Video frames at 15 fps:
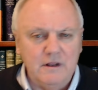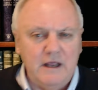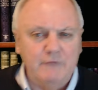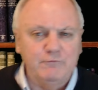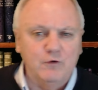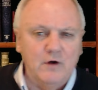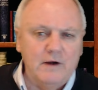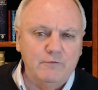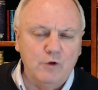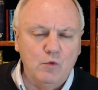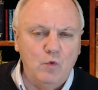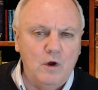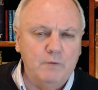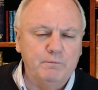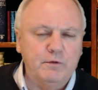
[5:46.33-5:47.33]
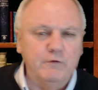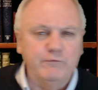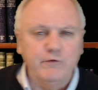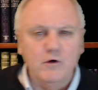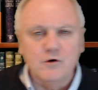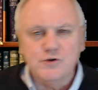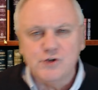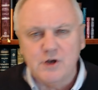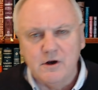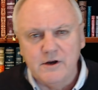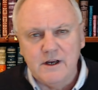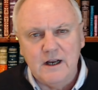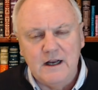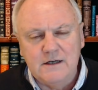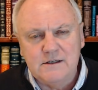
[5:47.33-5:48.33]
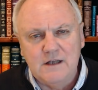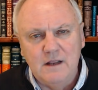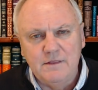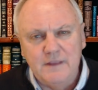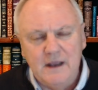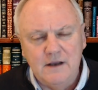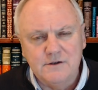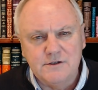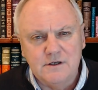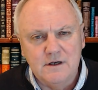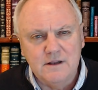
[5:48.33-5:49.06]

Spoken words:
that for every one preferred share, you got 10,000